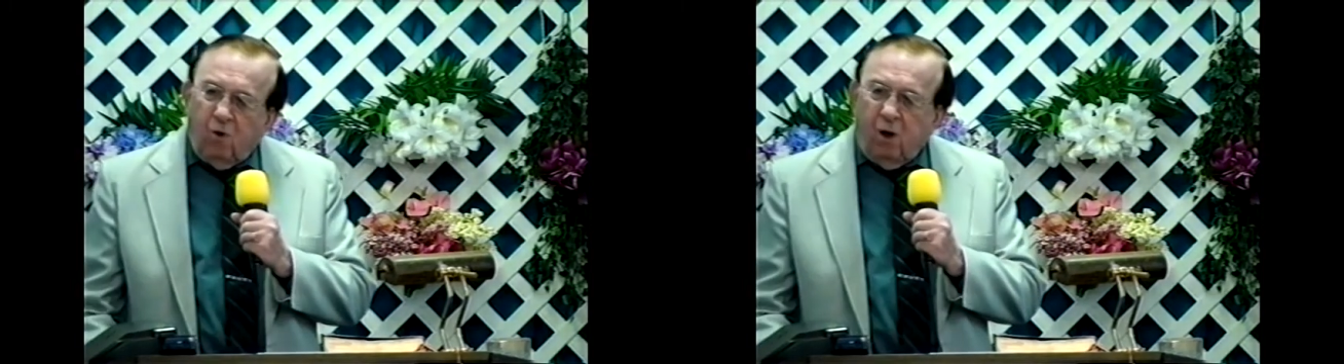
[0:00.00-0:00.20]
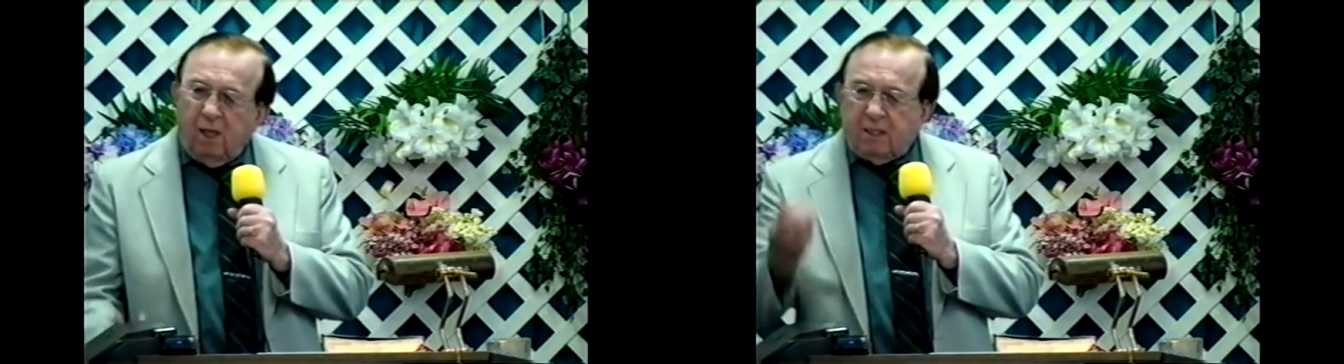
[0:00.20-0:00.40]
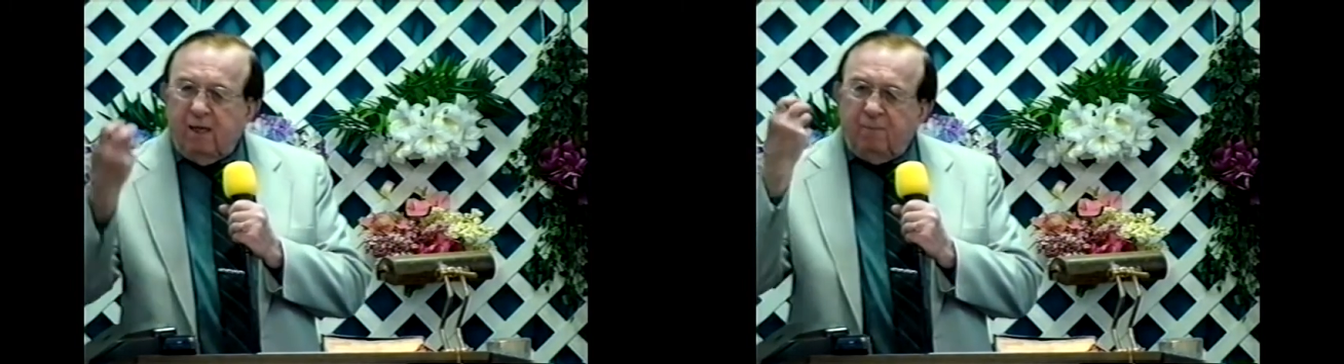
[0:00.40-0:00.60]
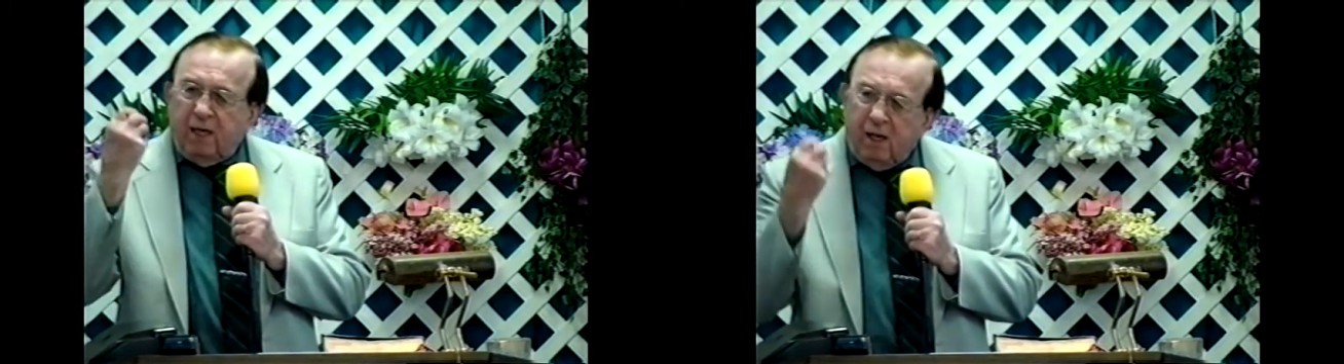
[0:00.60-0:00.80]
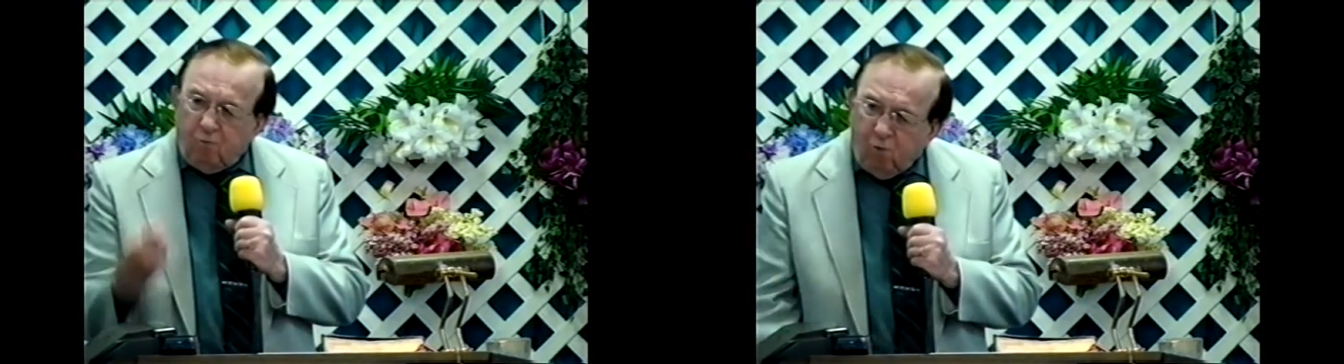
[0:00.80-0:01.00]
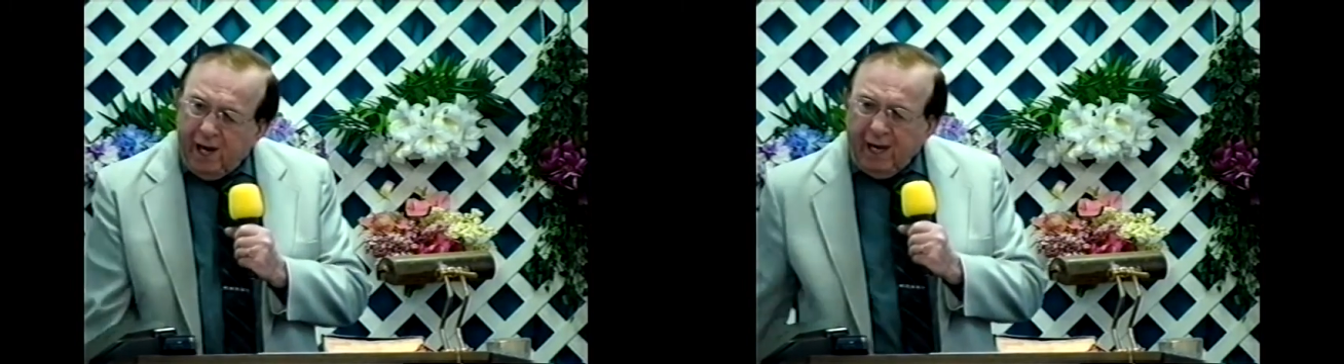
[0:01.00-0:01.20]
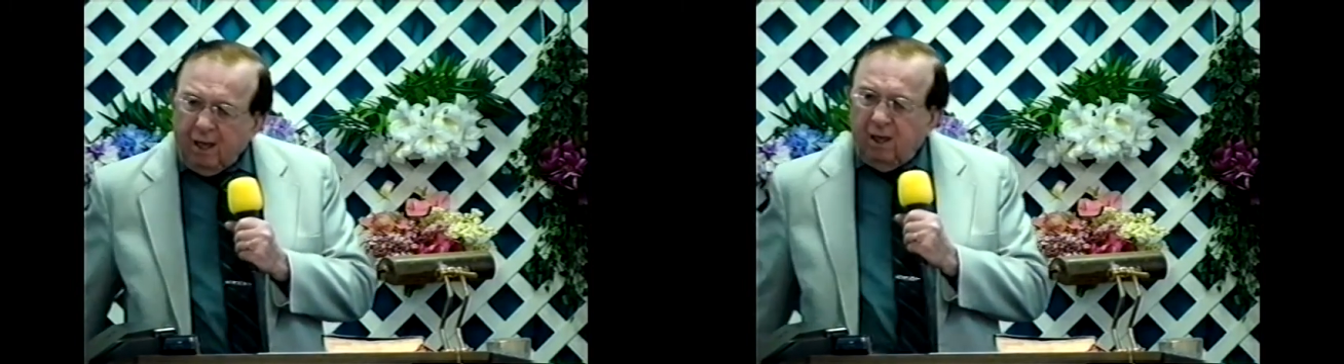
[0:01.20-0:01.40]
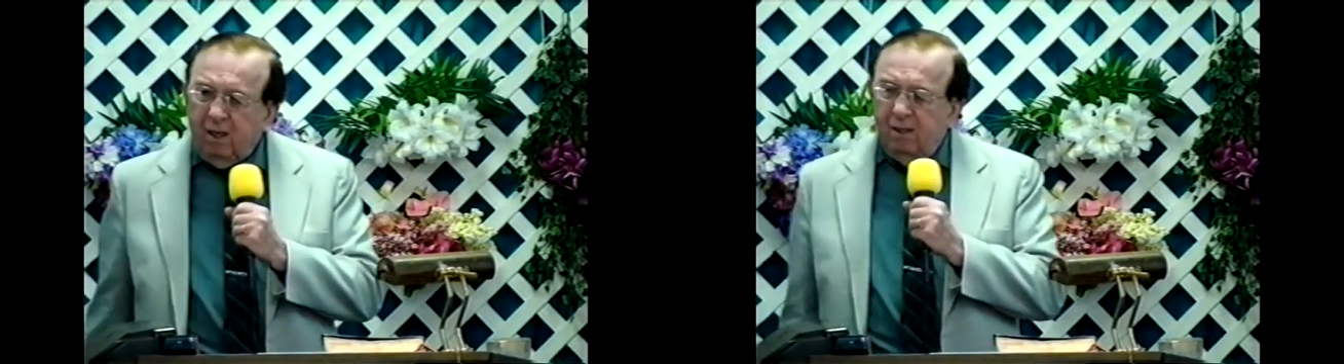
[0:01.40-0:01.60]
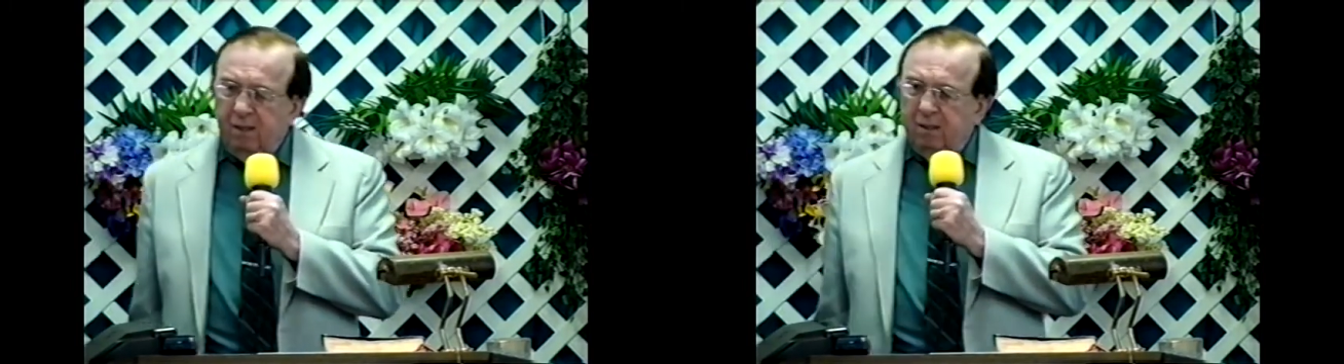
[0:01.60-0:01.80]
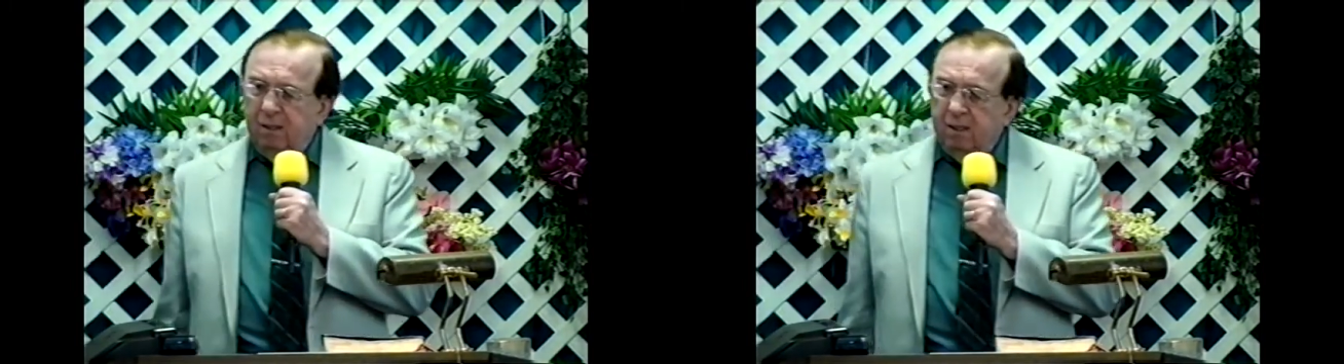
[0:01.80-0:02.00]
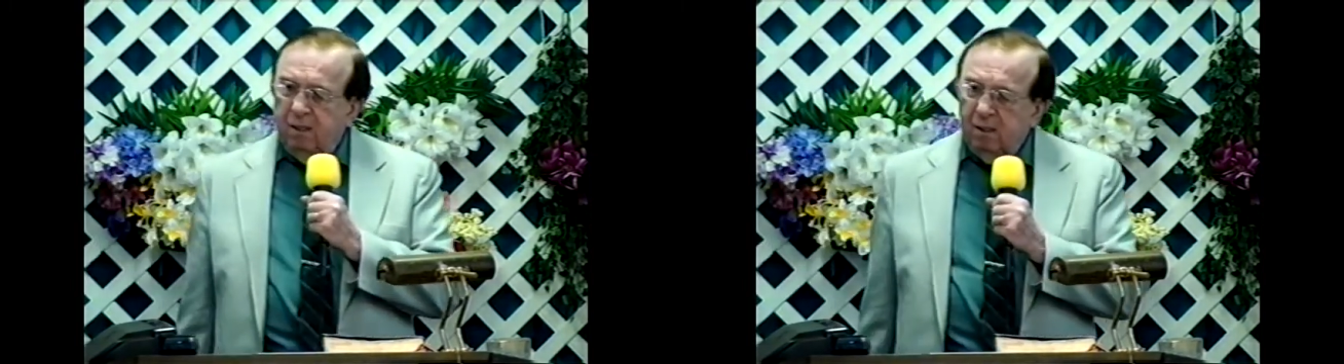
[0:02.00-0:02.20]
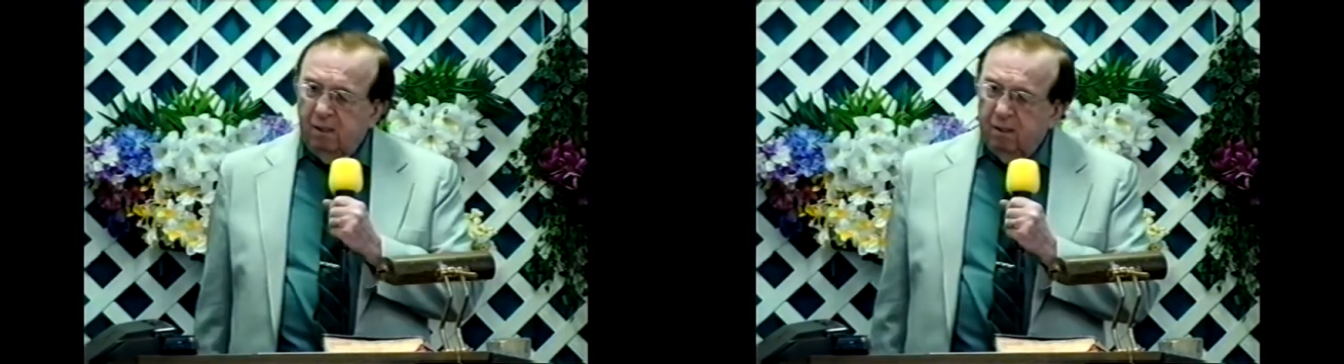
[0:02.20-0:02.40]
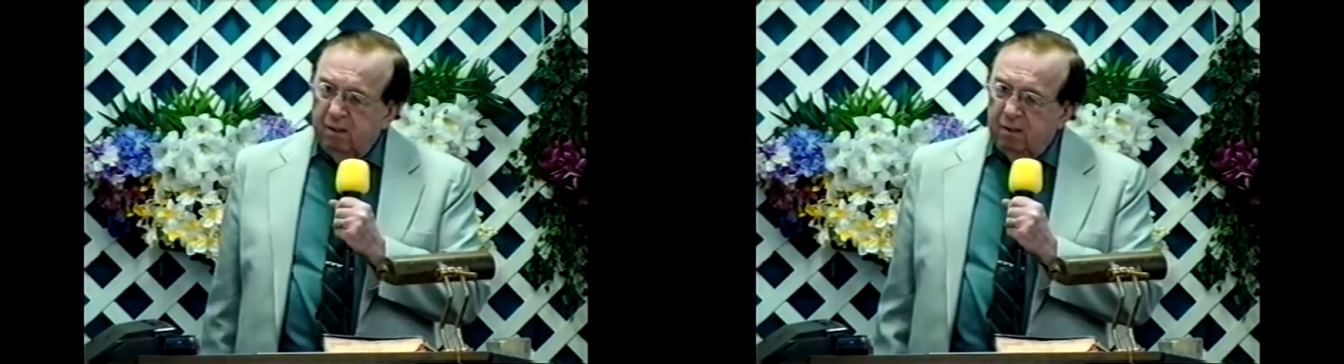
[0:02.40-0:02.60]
and he does want them to get well.